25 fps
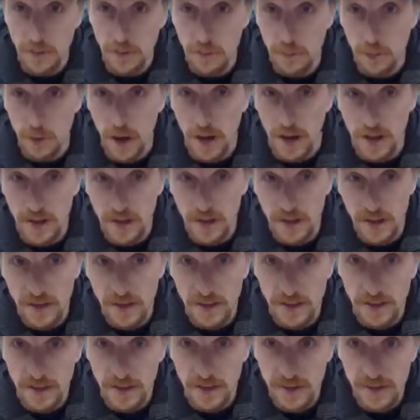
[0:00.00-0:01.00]
you break
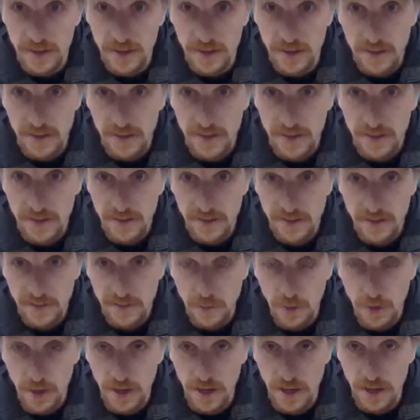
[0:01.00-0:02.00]

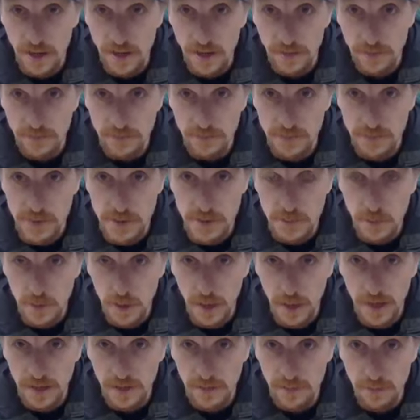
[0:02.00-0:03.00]
one of your
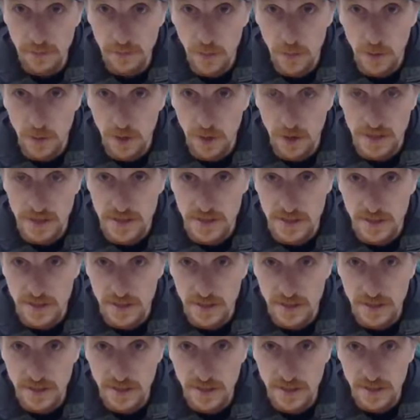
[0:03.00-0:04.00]
split boards,
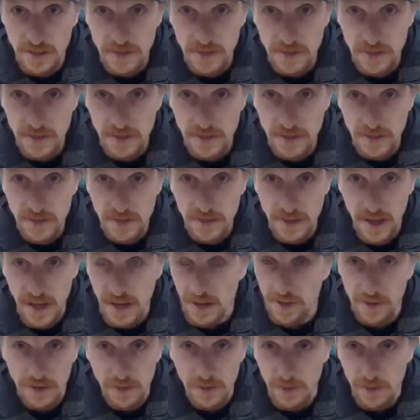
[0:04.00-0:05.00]
I
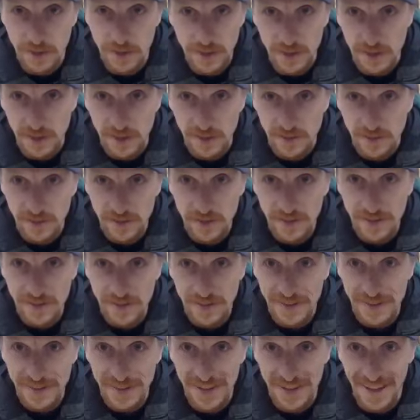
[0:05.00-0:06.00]
don't know what to
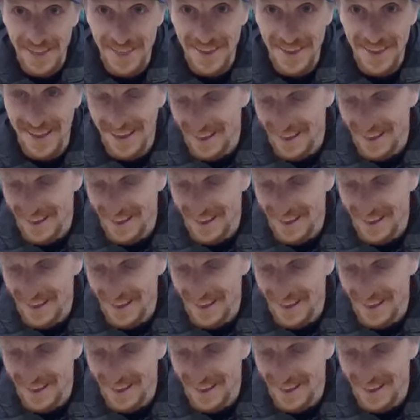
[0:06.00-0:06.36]
do.